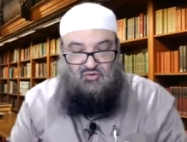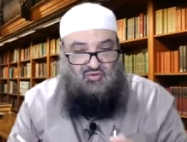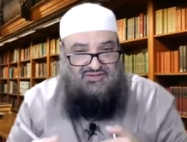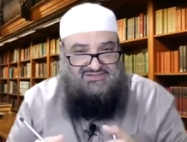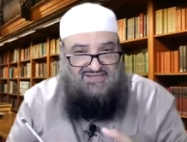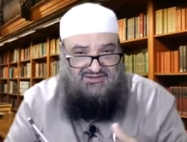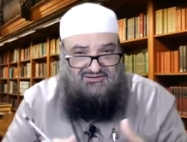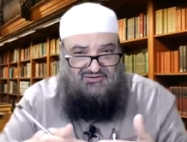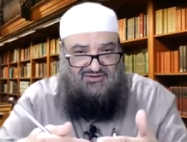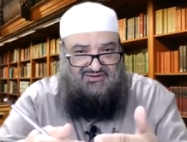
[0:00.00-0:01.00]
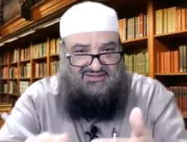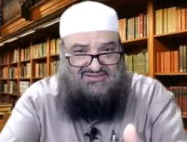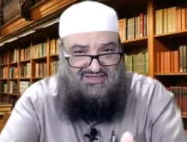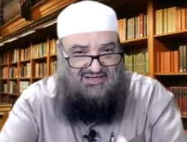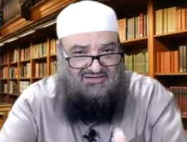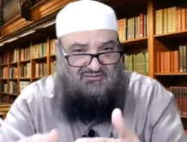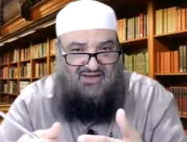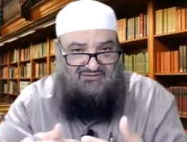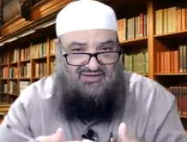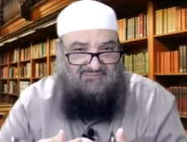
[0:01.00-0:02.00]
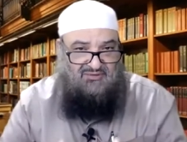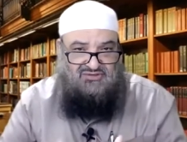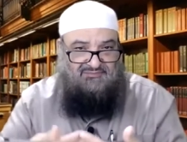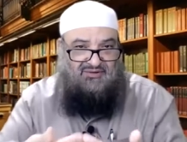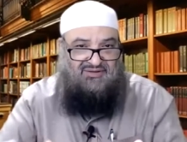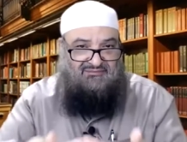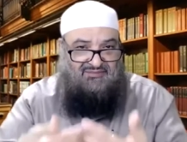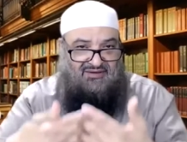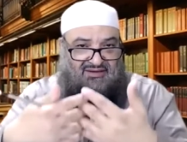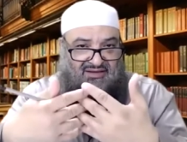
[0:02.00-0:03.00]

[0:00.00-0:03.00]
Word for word: when they started doing this, Allah subhanahu wa ta'ala imposed upon them